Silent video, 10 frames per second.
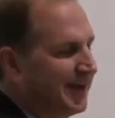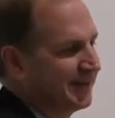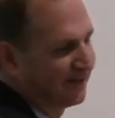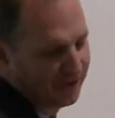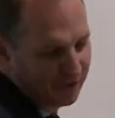I
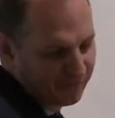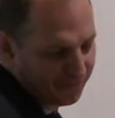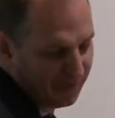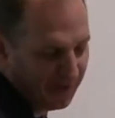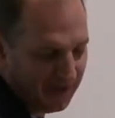didn't
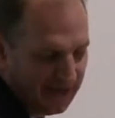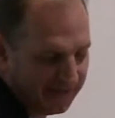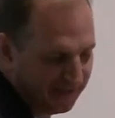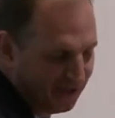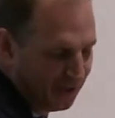know I
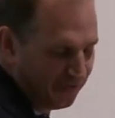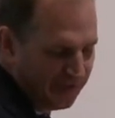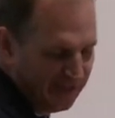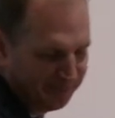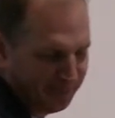didn't note
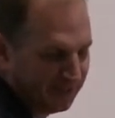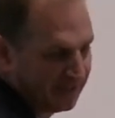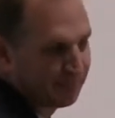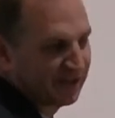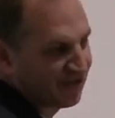the NP
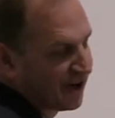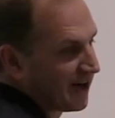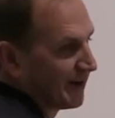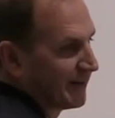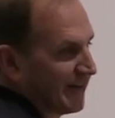in my chart,